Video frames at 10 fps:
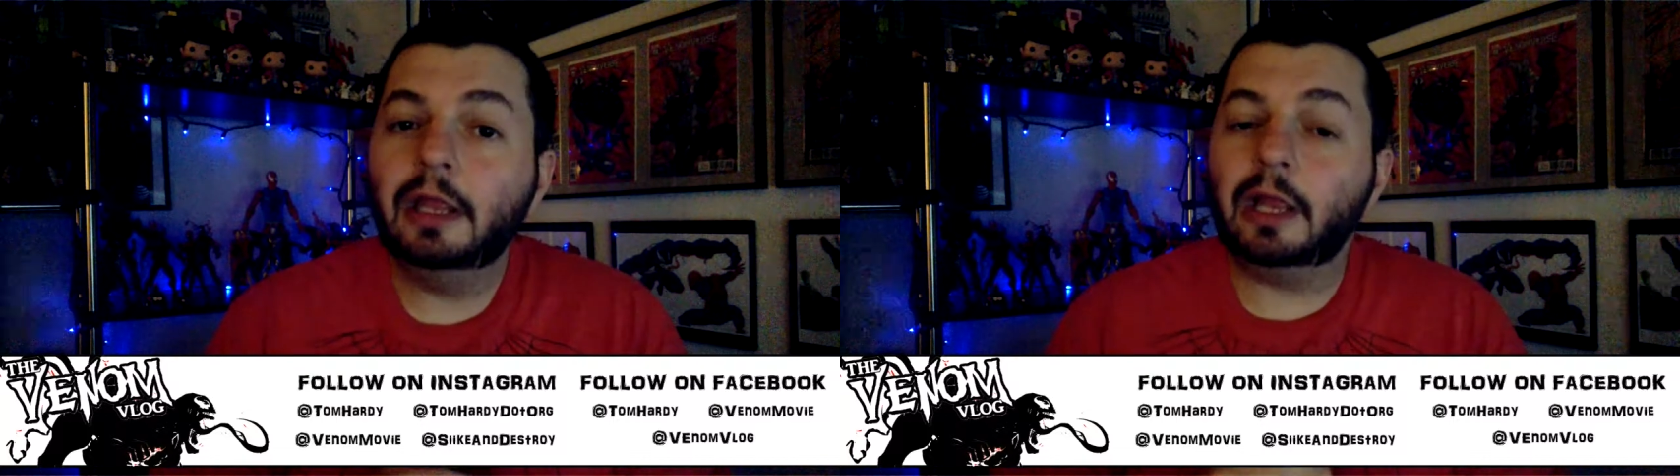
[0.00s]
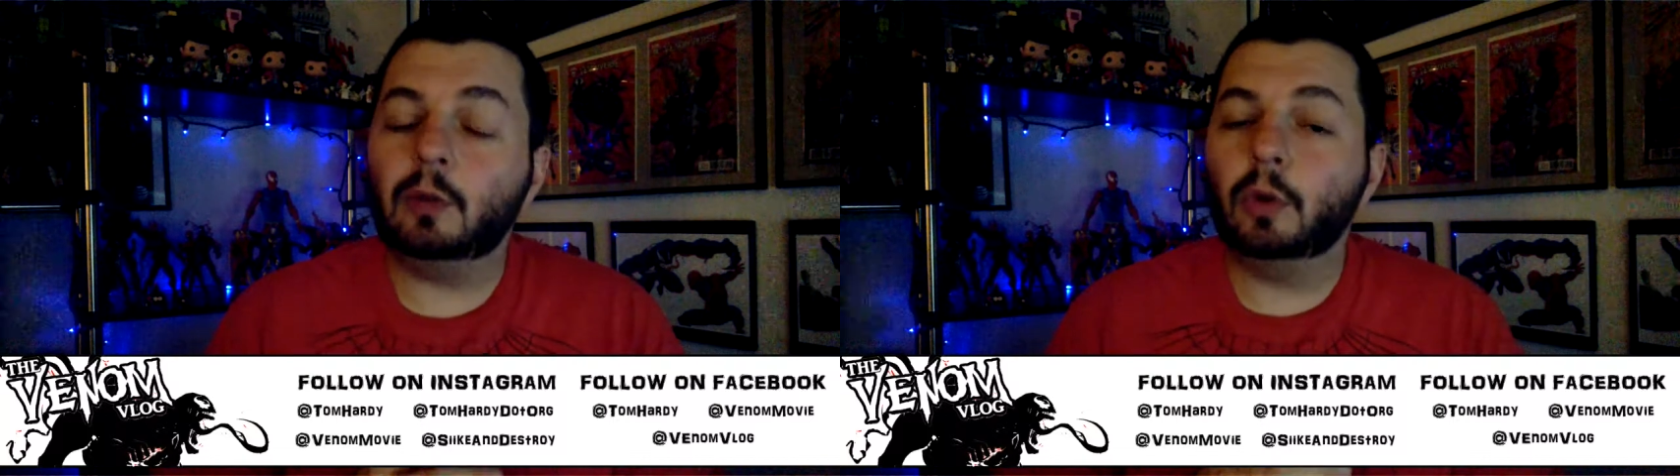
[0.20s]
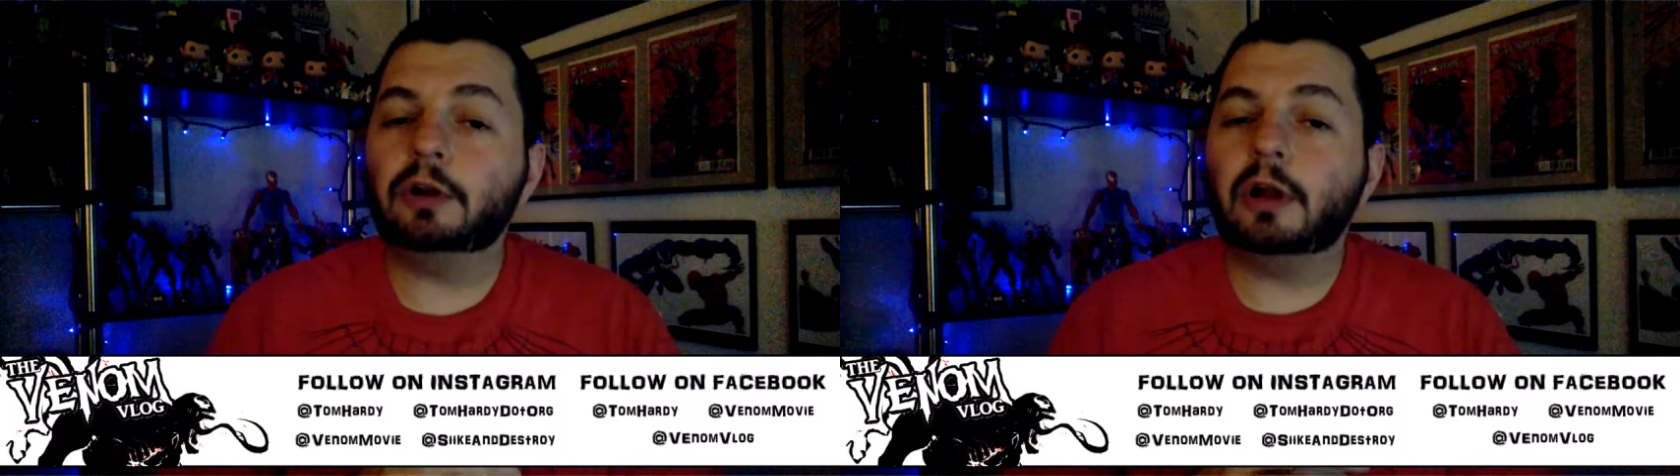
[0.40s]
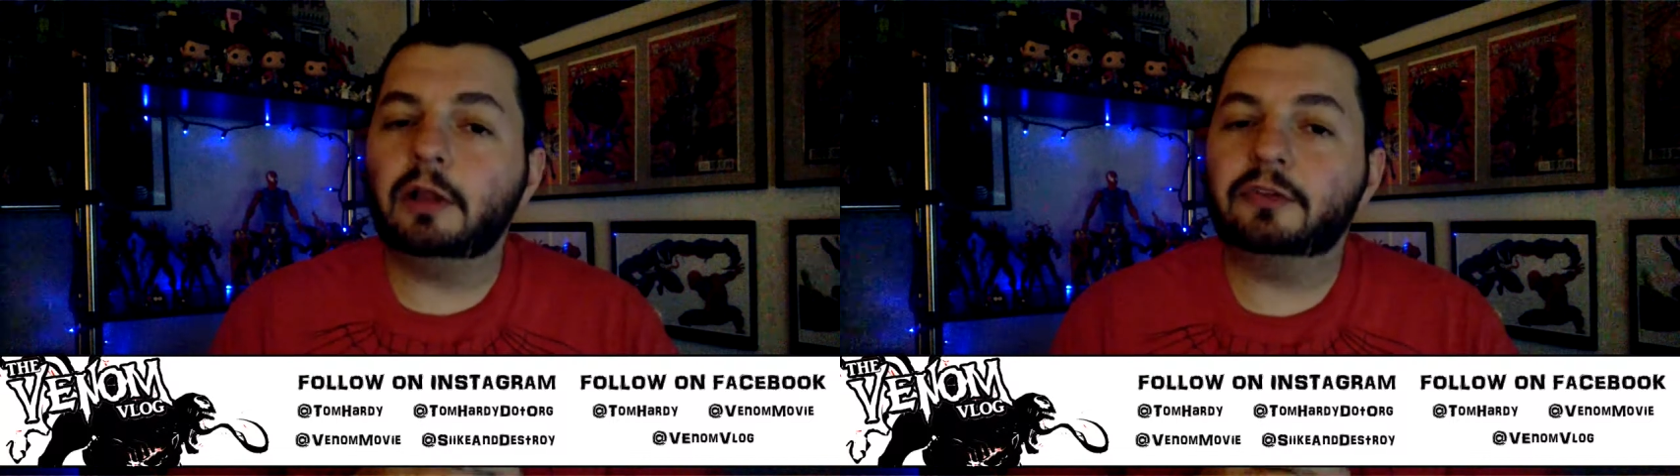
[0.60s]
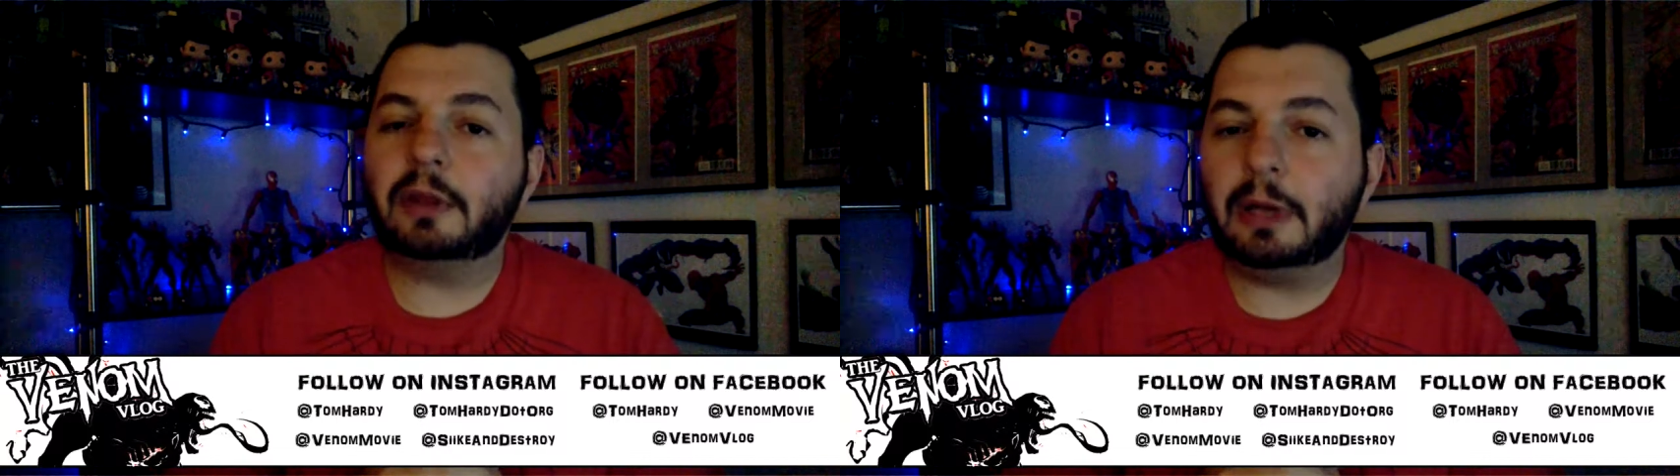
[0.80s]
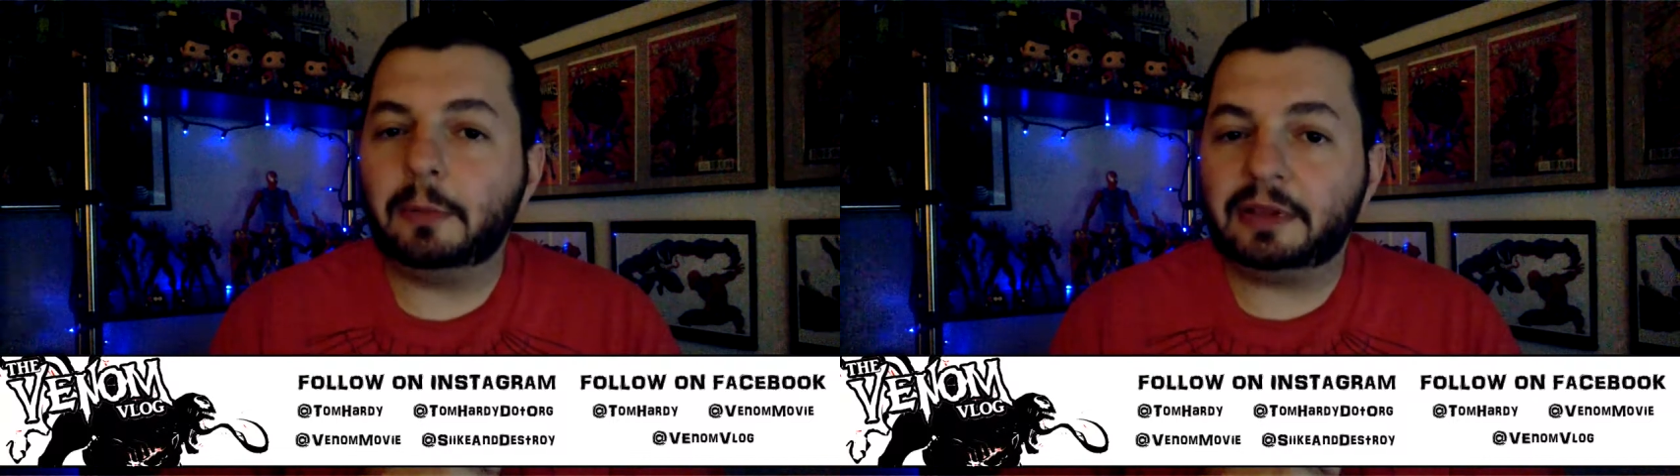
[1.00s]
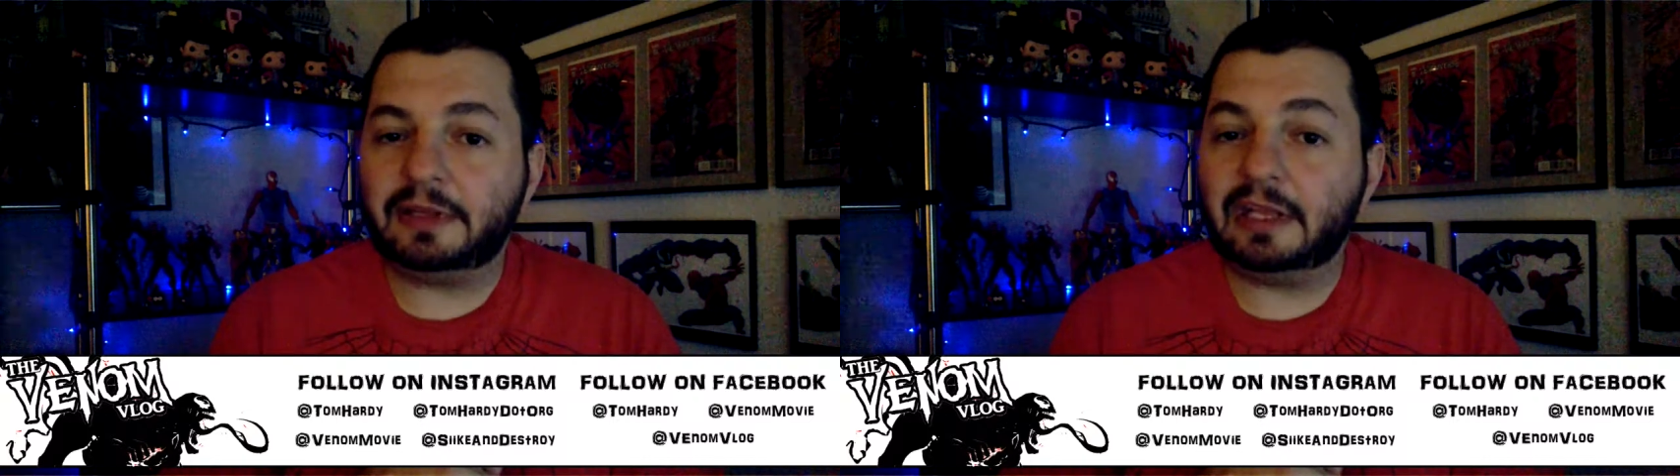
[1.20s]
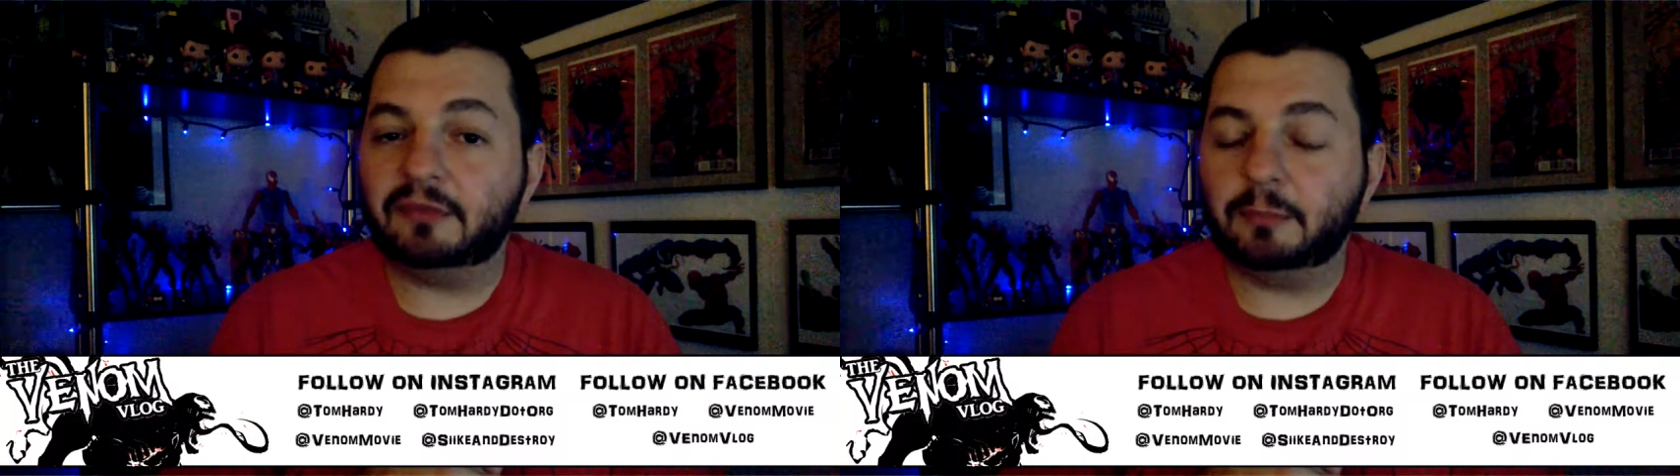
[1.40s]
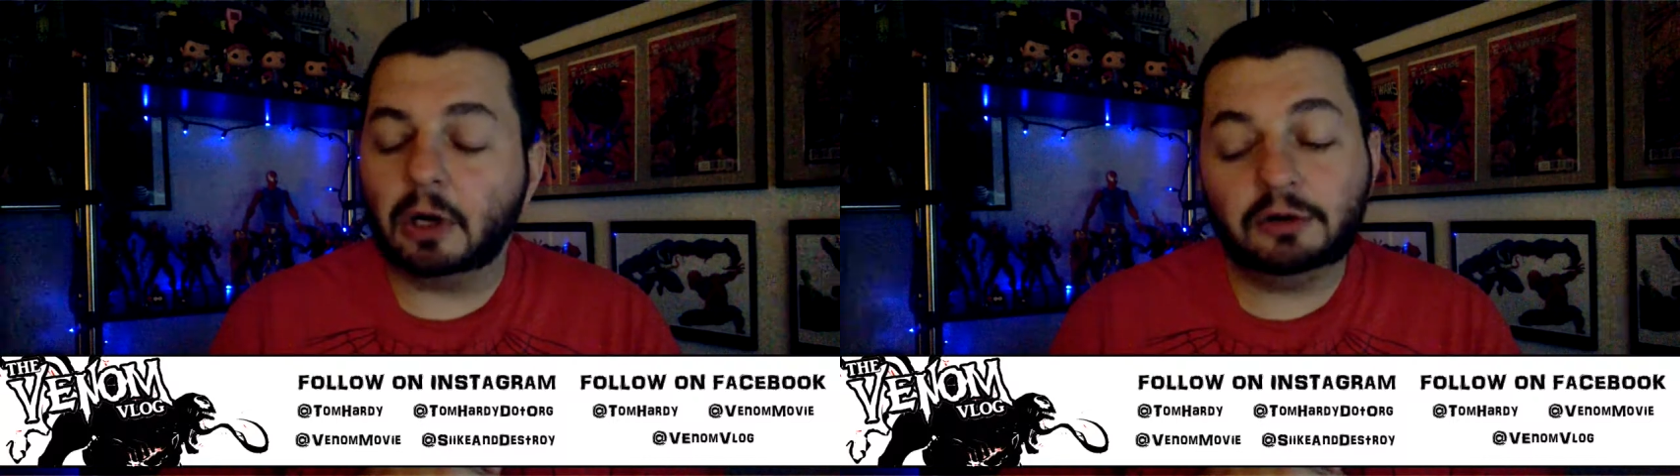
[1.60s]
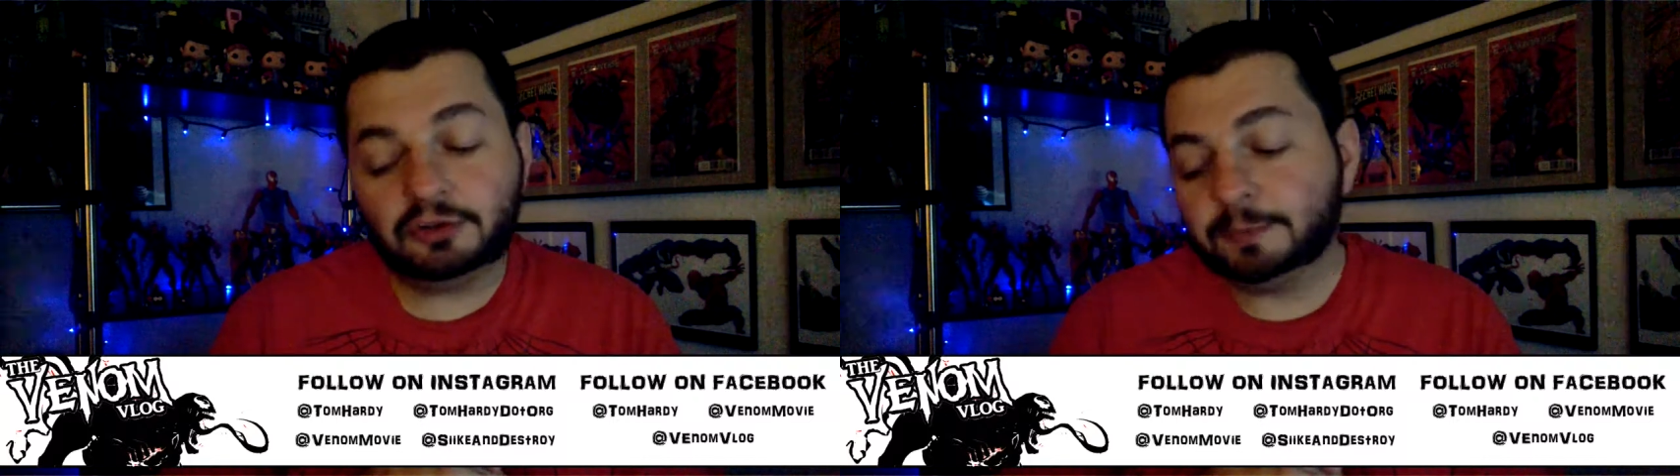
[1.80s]
and WonderCon's coming up at the end of
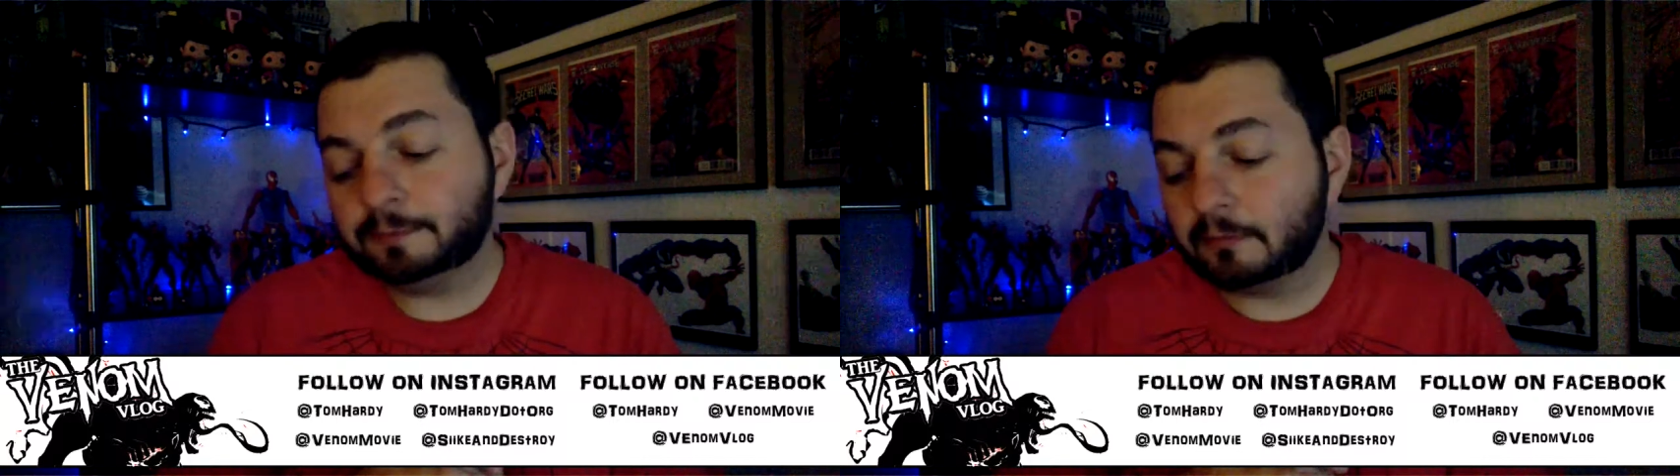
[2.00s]
March.